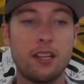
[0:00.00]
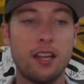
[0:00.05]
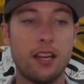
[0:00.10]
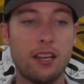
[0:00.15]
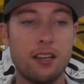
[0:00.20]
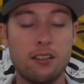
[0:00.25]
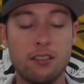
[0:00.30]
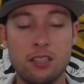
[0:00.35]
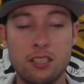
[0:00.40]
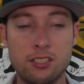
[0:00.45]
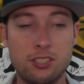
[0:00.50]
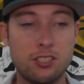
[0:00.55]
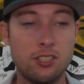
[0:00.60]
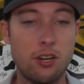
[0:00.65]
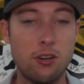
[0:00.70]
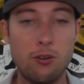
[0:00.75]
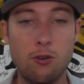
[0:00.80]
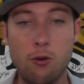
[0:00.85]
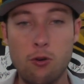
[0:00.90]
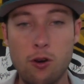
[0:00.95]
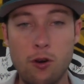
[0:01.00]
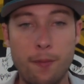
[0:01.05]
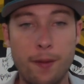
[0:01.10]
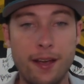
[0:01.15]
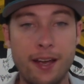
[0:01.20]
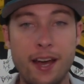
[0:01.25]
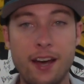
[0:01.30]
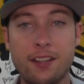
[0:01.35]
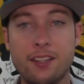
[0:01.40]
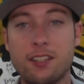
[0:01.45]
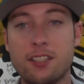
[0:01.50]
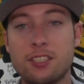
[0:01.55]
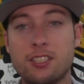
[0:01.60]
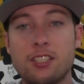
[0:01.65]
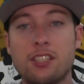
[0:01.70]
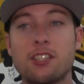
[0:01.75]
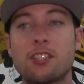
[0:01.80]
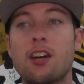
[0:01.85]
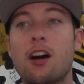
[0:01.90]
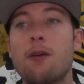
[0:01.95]
Like, there's no quarterback out there that's
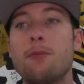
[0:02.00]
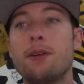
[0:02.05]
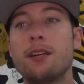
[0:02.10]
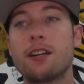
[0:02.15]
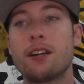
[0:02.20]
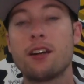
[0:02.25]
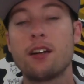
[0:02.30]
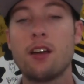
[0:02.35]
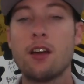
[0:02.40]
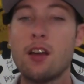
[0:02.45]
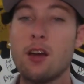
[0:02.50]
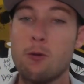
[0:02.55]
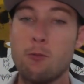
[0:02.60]
going to come here